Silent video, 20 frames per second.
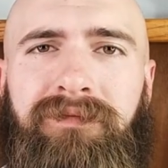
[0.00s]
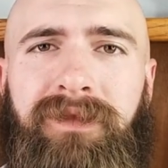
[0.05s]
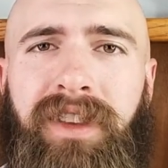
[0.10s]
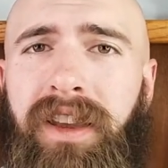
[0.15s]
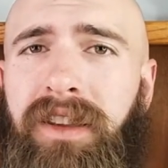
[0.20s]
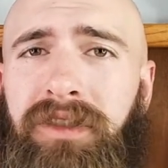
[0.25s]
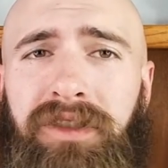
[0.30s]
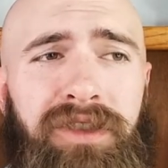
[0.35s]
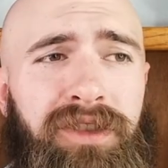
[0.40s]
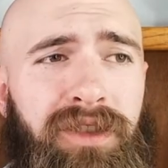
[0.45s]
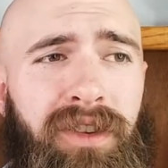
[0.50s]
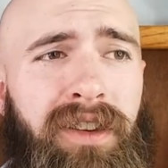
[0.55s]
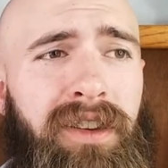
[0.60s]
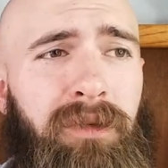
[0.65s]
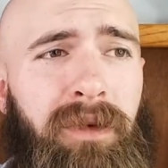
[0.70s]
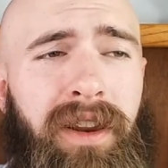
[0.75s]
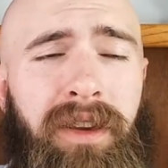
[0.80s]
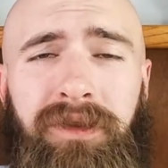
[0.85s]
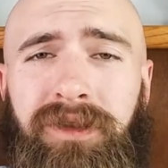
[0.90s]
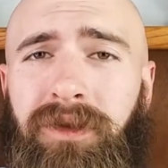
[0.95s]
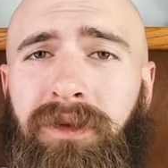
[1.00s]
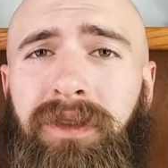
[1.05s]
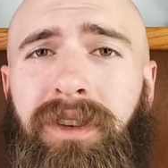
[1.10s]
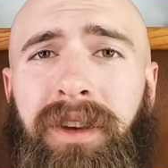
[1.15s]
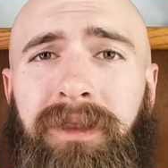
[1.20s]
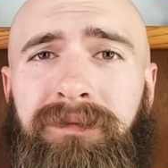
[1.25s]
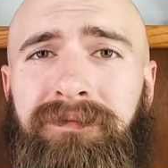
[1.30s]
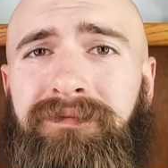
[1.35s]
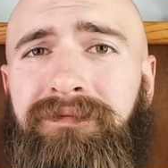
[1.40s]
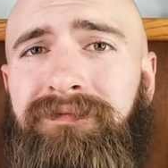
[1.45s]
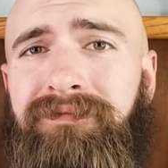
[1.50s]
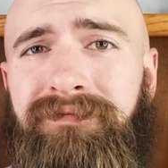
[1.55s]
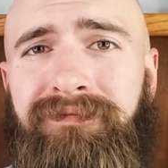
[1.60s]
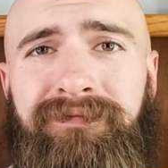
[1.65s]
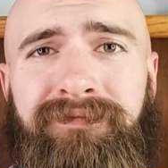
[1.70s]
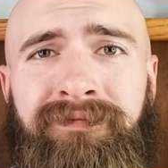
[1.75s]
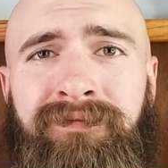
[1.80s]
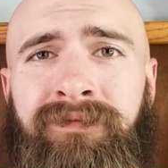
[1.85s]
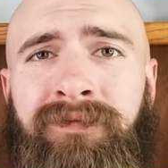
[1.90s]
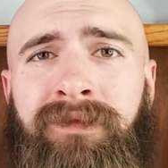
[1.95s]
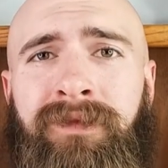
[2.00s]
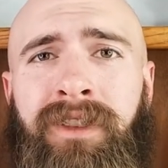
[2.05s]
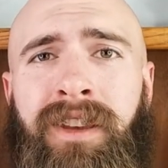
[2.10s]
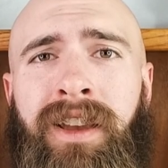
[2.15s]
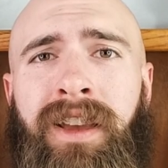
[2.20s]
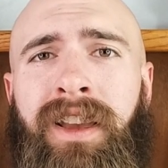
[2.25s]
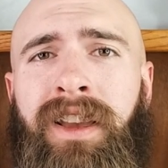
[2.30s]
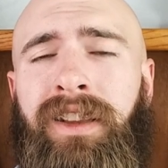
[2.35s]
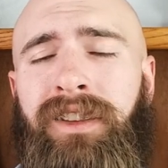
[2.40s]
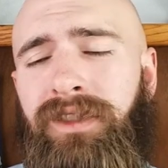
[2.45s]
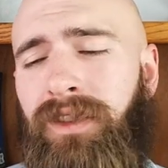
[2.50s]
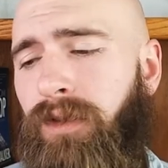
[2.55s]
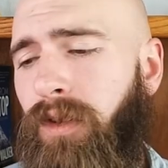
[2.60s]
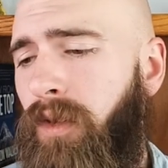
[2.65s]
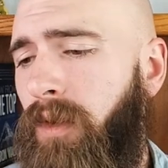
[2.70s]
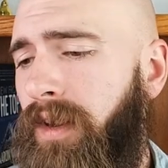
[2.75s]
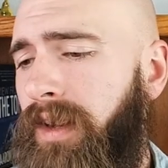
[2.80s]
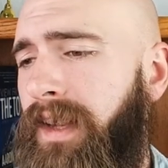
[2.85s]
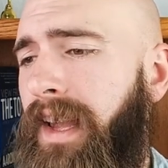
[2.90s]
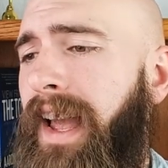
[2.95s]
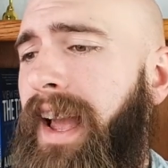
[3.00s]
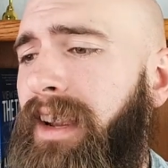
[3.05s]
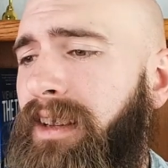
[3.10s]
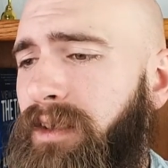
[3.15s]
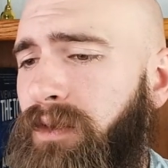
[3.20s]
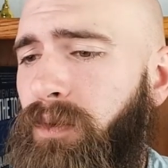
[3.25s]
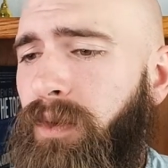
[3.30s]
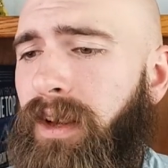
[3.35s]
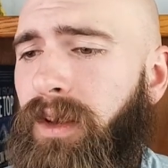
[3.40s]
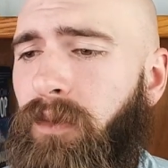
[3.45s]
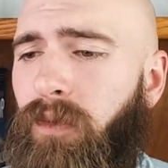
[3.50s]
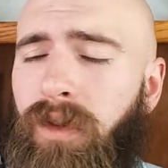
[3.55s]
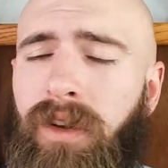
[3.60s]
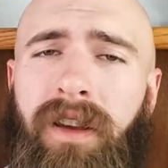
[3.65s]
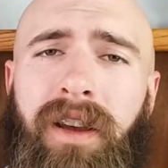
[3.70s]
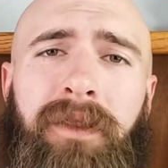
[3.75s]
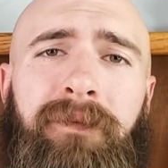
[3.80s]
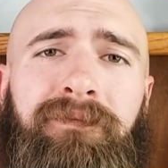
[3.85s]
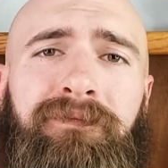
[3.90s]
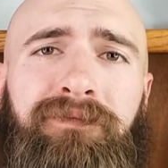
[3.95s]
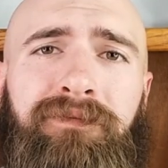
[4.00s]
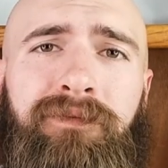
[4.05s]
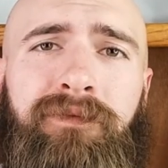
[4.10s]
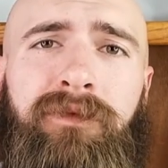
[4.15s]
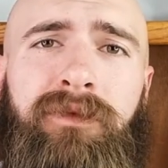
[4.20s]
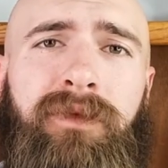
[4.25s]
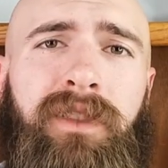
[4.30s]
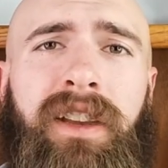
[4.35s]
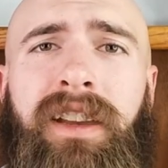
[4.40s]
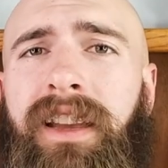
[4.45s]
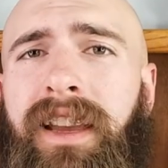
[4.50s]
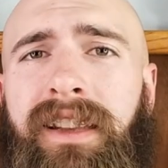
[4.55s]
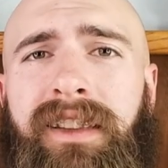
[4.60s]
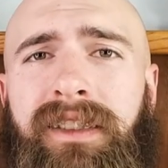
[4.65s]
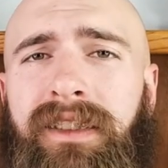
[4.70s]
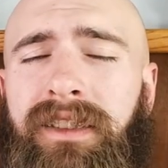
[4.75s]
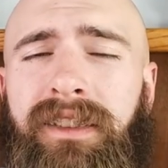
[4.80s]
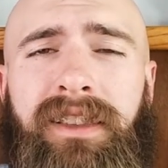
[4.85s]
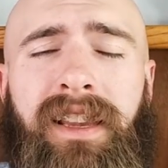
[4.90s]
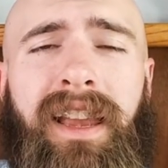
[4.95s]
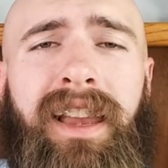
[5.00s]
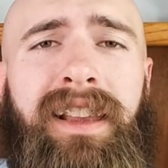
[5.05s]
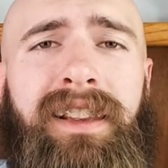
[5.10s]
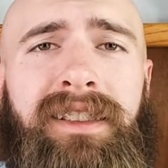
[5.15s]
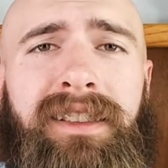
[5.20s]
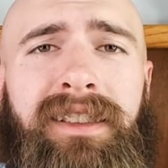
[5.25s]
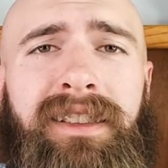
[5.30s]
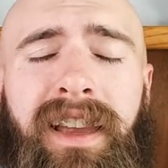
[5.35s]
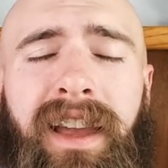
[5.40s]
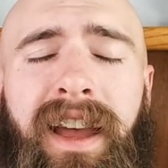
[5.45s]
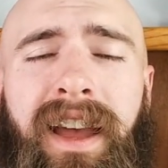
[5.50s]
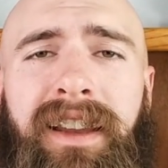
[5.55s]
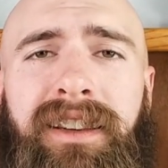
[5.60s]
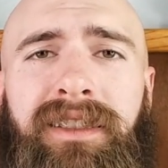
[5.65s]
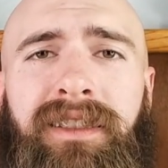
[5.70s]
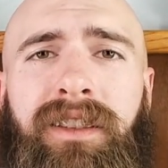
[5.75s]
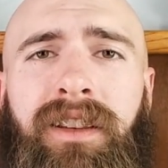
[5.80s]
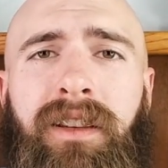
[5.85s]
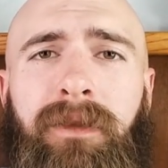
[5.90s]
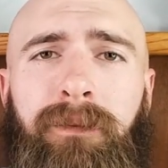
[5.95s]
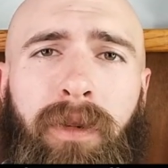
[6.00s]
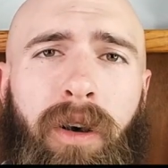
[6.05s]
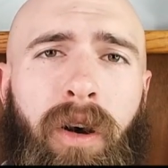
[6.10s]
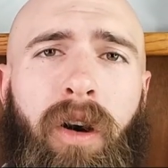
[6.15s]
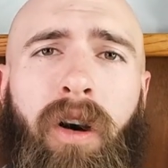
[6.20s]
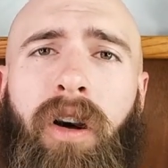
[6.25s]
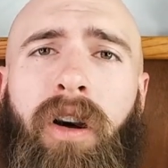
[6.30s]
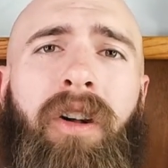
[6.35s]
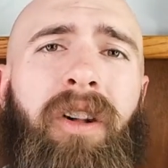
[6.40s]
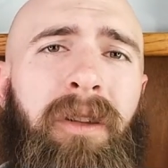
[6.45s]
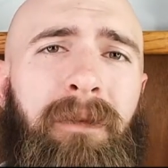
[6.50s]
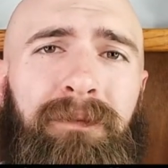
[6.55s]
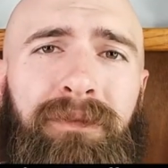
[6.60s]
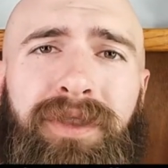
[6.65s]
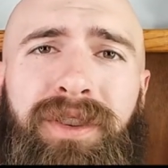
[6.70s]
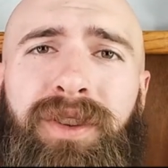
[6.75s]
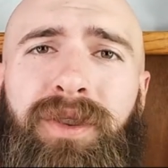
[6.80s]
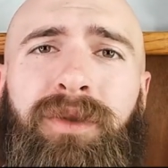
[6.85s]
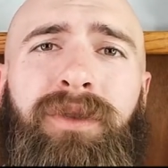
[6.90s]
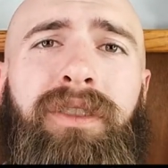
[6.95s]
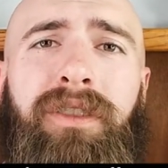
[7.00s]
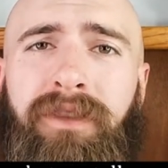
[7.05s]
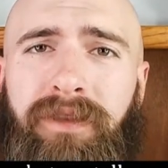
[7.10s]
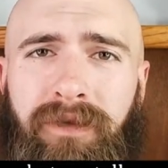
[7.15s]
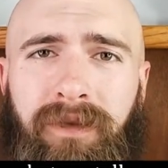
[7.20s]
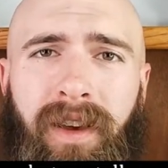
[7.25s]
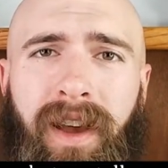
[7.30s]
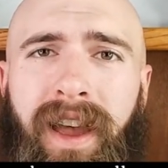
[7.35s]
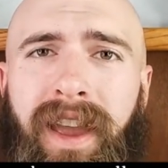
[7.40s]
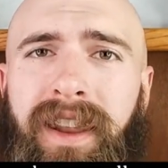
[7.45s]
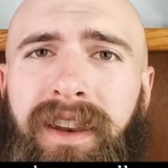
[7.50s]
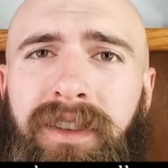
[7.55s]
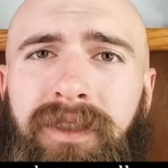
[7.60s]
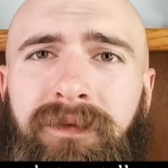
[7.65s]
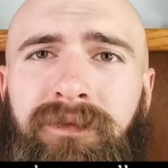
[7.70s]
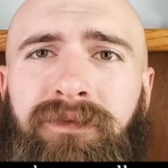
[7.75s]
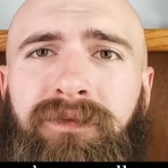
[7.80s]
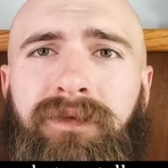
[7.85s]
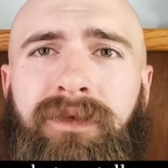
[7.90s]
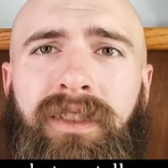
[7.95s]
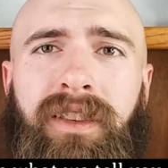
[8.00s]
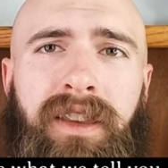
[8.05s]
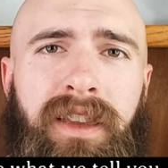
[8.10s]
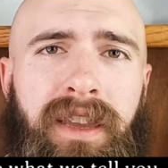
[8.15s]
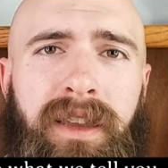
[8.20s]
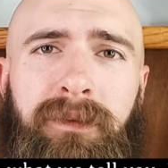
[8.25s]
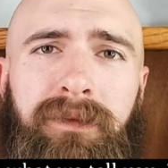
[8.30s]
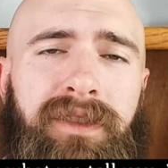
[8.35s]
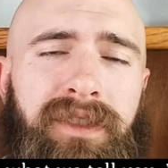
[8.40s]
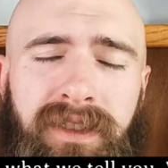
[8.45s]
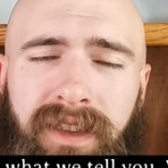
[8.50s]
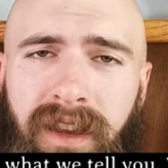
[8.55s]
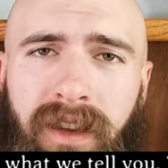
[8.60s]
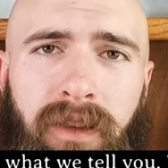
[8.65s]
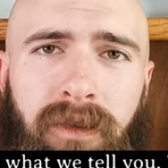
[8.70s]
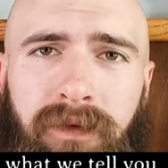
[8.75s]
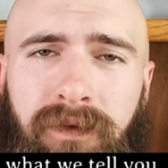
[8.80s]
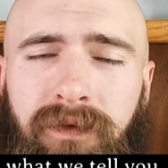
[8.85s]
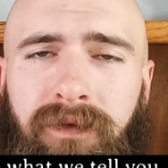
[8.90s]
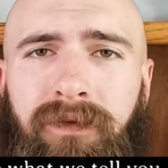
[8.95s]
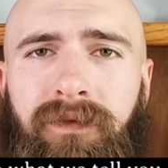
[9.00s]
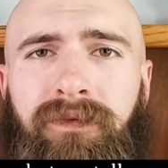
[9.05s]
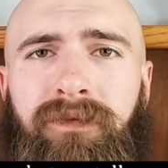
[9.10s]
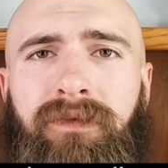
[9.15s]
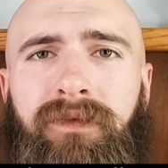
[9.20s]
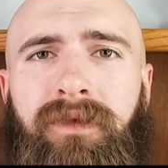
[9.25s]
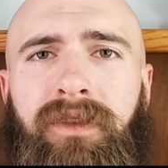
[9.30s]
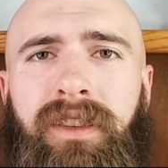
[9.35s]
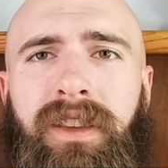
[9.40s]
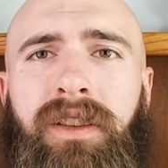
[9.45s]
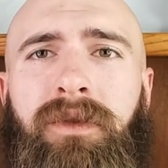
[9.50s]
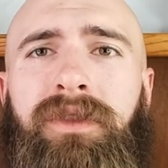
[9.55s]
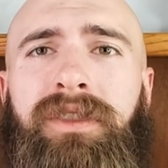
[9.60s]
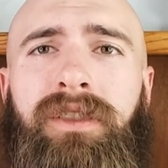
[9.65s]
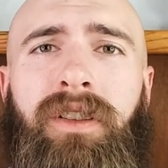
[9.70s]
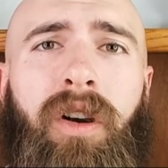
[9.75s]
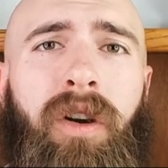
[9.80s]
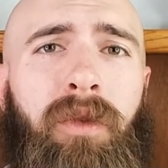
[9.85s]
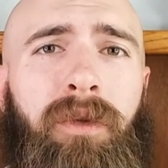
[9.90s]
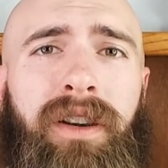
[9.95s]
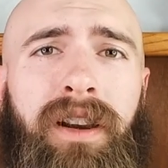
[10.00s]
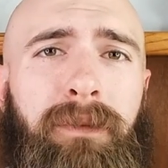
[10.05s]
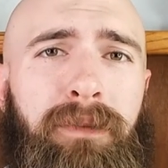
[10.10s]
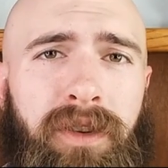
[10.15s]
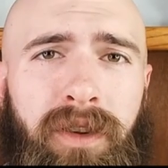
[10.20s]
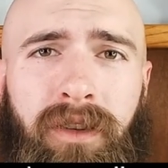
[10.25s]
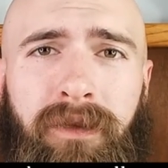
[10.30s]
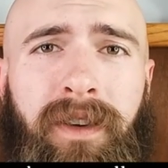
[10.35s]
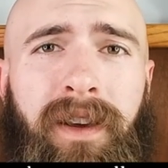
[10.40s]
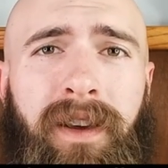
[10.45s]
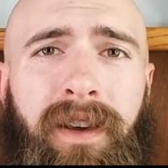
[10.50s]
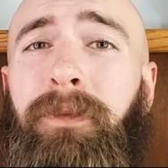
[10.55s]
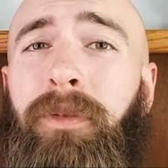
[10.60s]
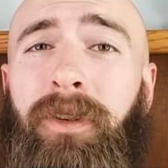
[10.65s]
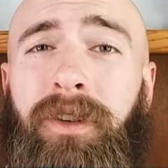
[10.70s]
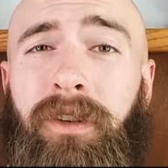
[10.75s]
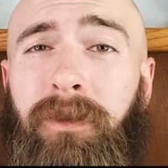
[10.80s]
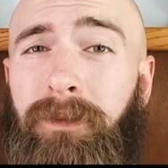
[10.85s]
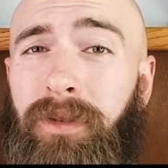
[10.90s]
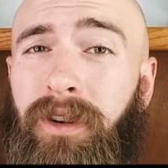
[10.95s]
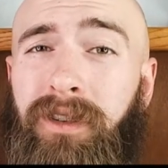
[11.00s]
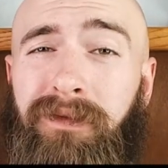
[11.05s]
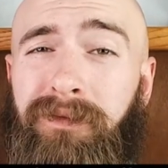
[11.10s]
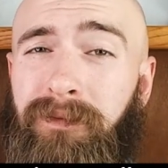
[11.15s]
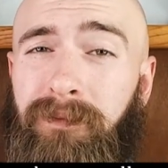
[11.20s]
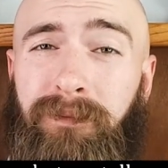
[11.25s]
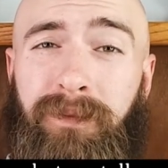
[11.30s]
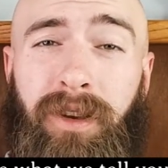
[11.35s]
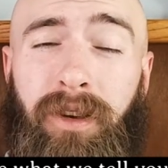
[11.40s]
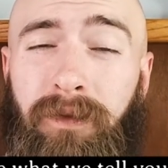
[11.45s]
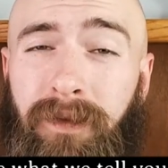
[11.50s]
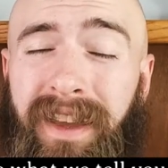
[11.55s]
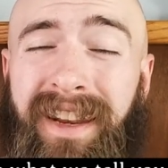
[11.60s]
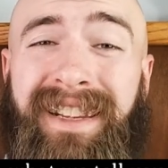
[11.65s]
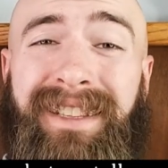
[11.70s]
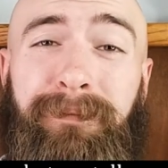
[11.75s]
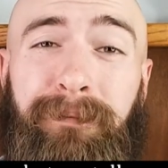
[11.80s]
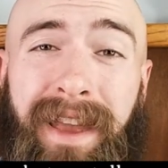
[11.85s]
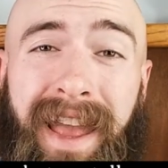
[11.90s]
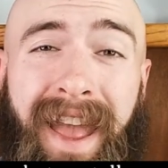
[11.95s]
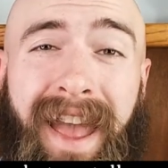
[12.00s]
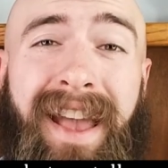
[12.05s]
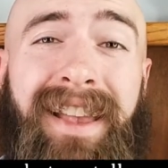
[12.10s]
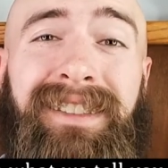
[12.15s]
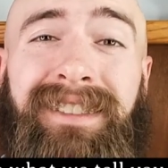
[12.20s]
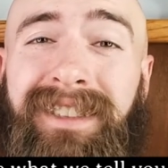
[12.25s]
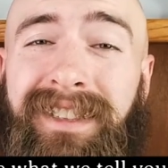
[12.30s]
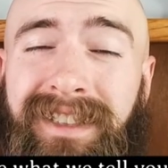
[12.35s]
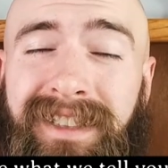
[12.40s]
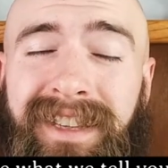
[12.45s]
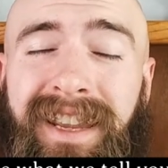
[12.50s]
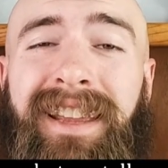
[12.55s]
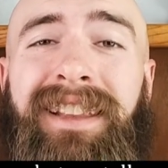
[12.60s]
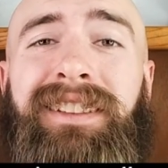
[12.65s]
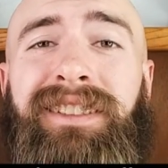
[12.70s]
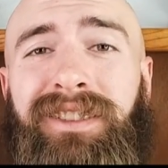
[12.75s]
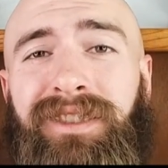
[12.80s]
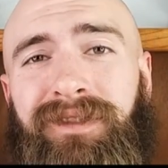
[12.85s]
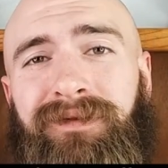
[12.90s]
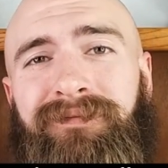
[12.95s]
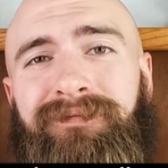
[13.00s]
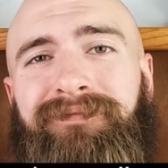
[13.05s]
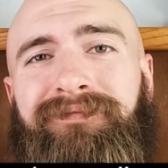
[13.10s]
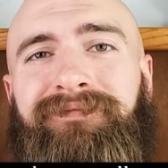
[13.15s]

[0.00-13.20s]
They understood what was going on. So going to Acts 21, it says that Paul purified himself. He was already purified. Purified is past tense.